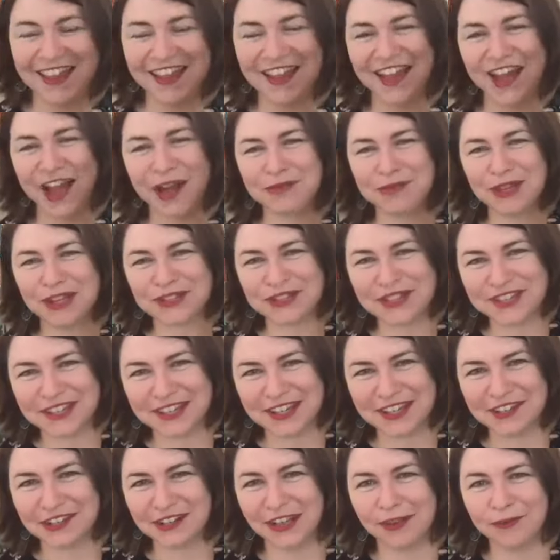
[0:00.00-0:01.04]
I'm yet to
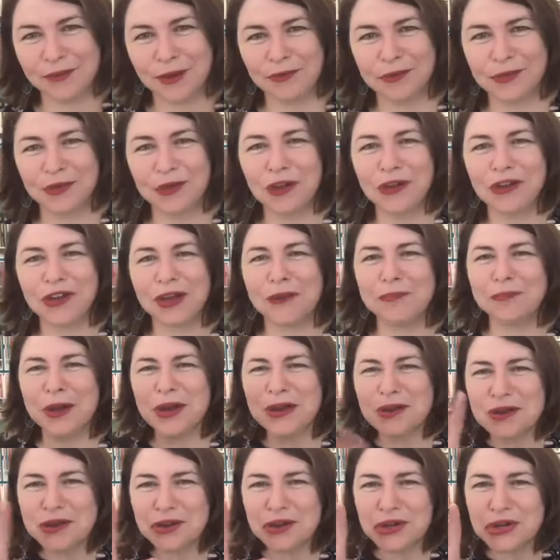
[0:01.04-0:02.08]
see a clean one. We'll all go
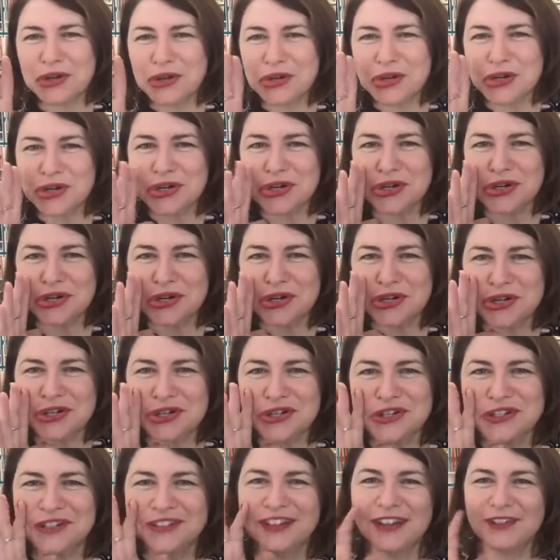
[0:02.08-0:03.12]

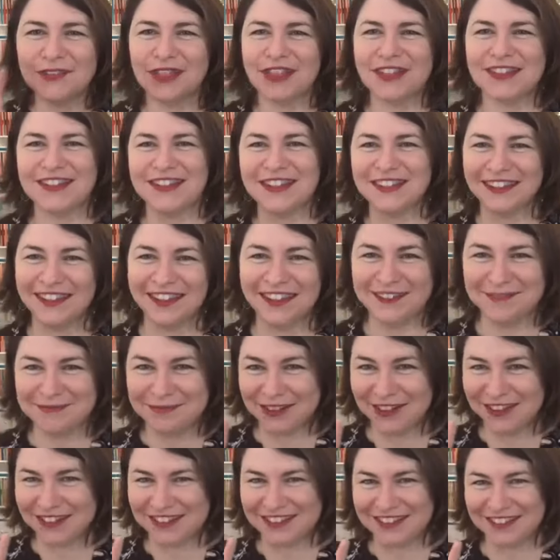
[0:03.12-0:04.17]
boo if there's a clean
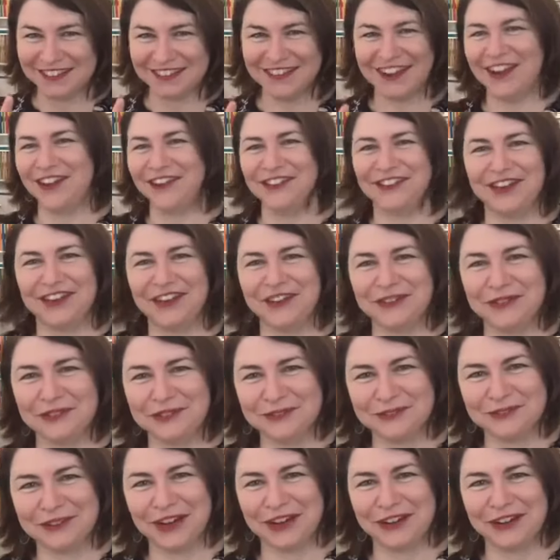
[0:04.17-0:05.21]
person. No, no,
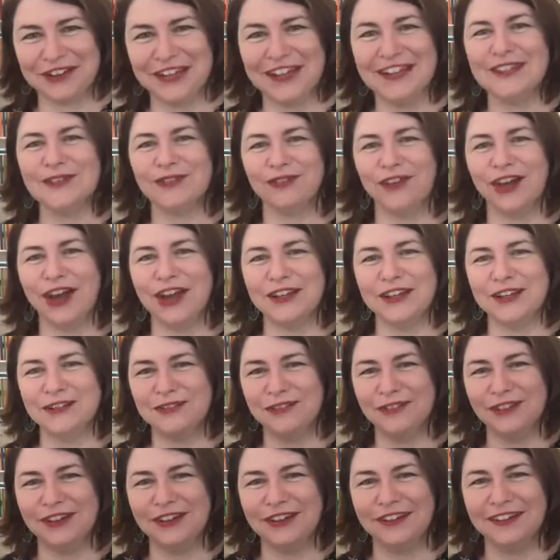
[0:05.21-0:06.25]
no. It's fine if...
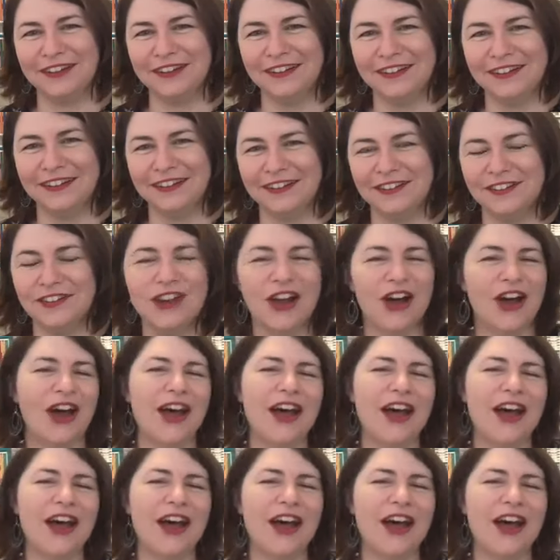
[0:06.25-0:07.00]
No,